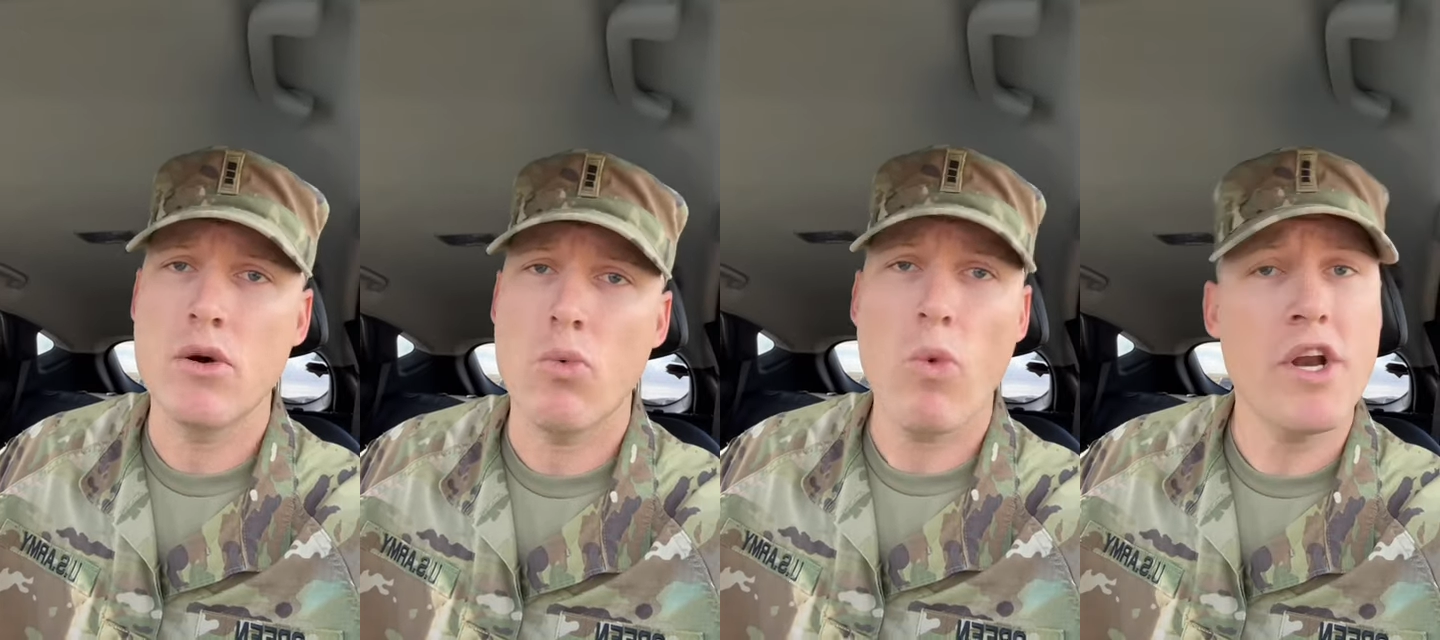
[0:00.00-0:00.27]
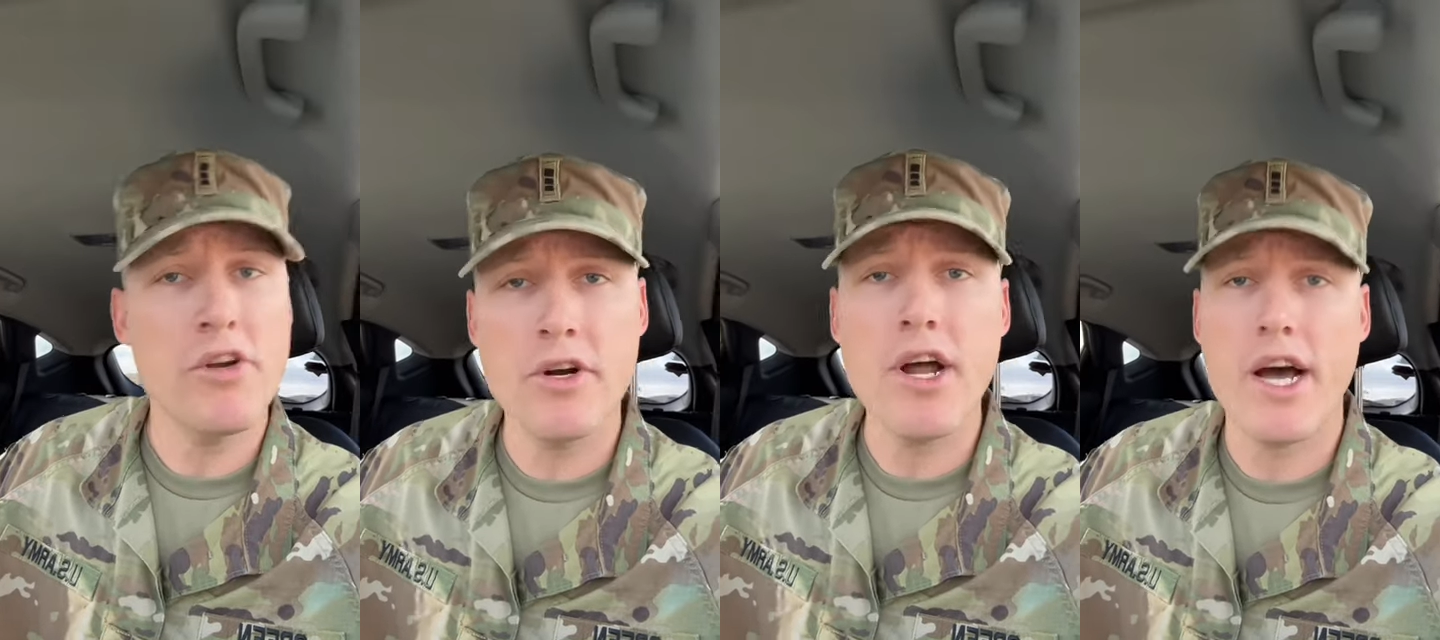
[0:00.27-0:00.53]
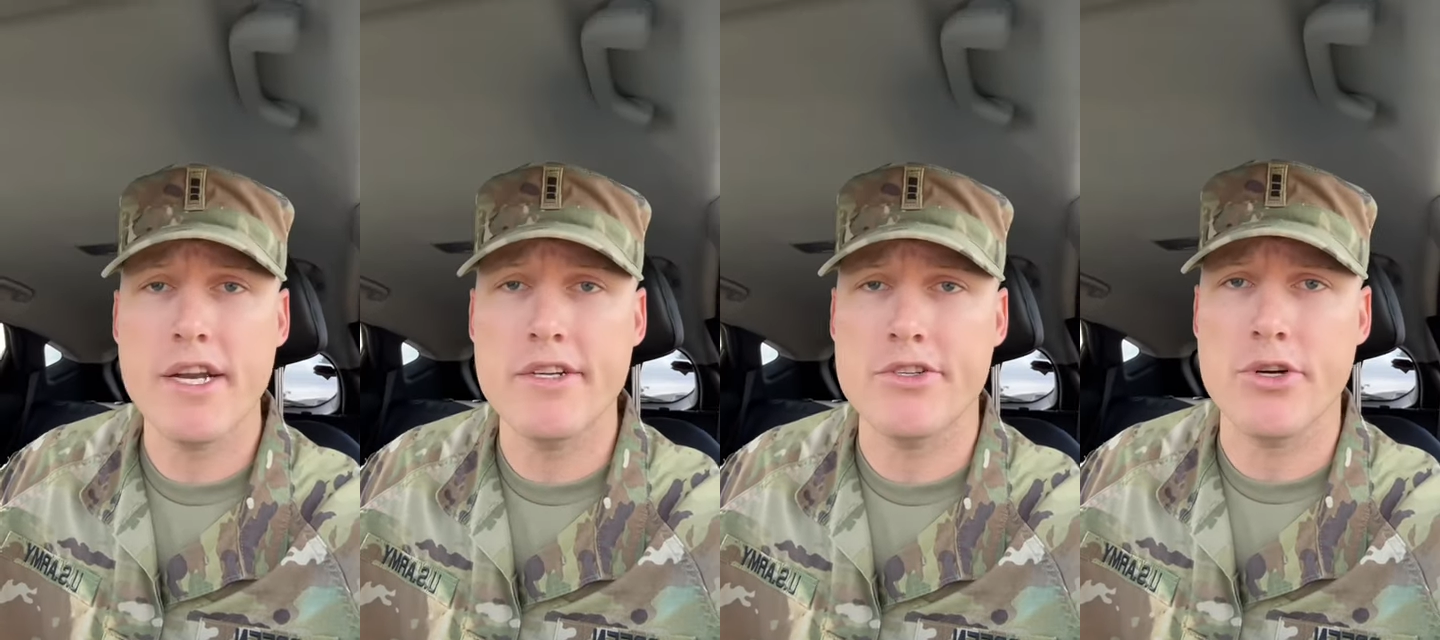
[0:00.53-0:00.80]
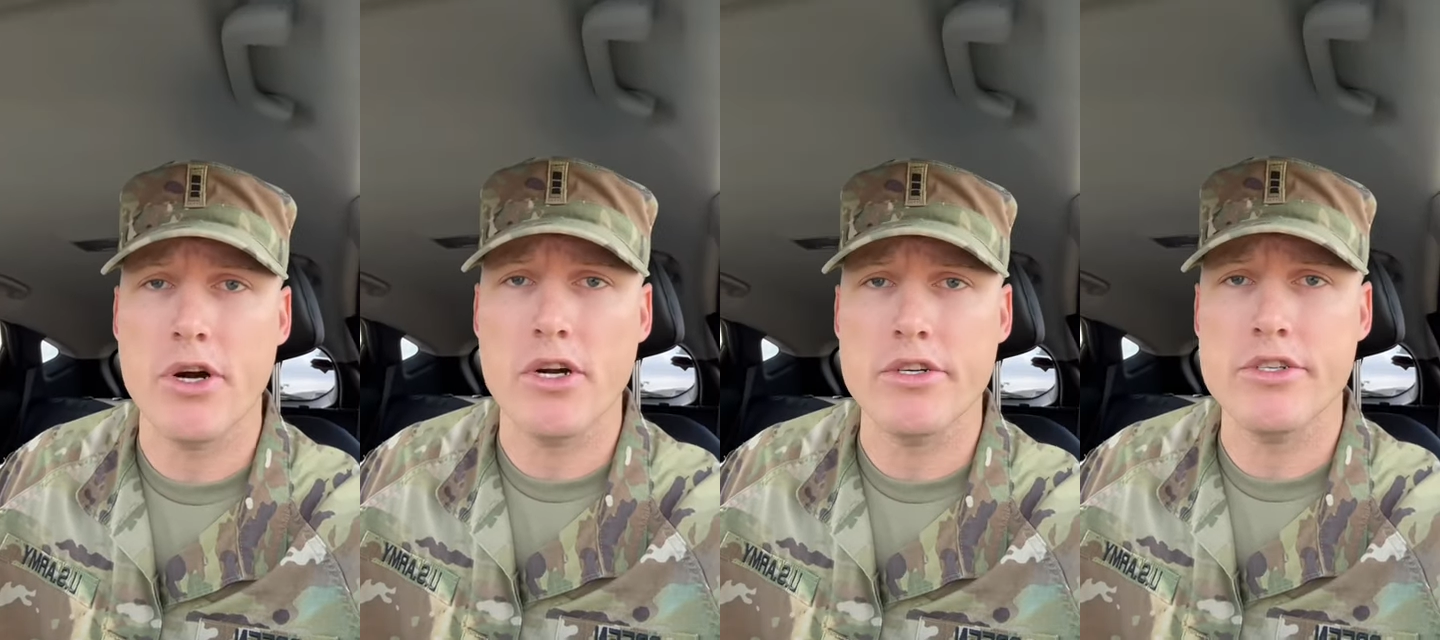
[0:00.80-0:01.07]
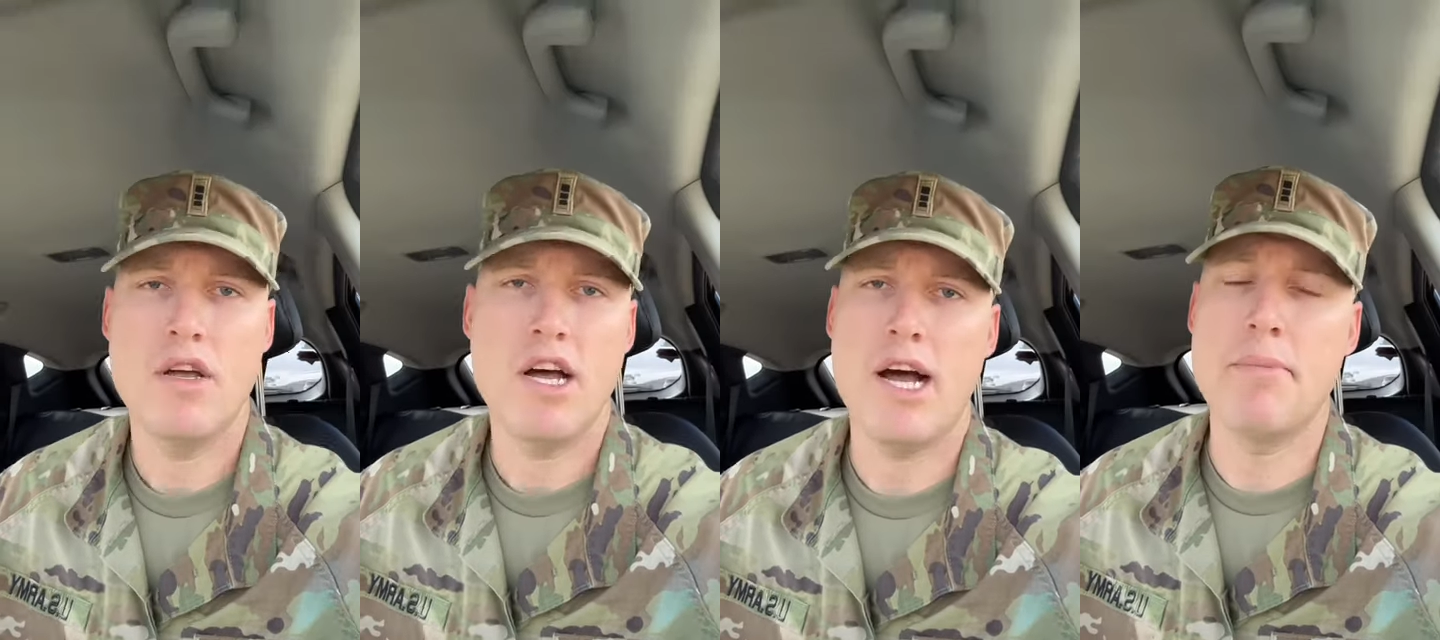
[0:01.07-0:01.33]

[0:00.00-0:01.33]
when you're not in charge.